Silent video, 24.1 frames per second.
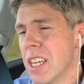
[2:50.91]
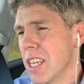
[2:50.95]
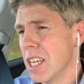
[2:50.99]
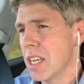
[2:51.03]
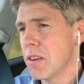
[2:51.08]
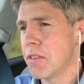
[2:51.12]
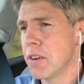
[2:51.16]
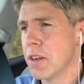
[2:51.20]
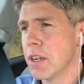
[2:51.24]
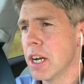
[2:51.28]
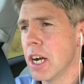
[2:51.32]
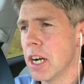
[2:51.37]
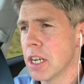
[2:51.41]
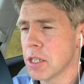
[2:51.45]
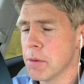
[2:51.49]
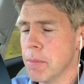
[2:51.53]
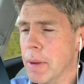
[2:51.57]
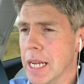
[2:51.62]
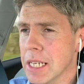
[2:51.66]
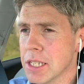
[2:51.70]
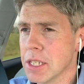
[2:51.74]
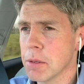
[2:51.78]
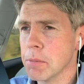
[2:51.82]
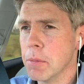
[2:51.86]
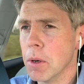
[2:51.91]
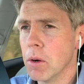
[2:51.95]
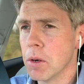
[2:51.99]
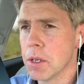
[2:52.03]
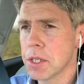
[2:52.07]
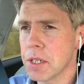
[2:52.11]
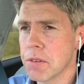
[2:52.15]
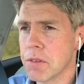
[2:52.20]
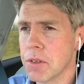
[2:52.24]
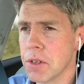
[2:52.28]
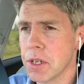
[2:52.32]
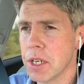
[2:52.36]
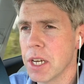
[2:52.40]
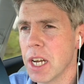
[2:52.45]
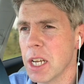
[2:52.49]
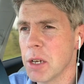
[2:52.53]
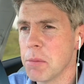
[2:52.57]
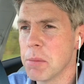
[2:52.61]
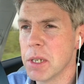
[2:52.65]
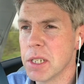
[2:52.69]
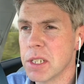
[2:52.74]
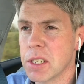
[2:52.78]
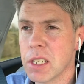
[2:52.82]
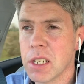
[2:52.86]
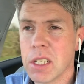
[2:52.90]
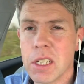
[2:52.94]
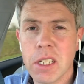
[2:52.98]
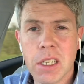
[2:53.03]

If you're in automatic mode, if you're in hybrid,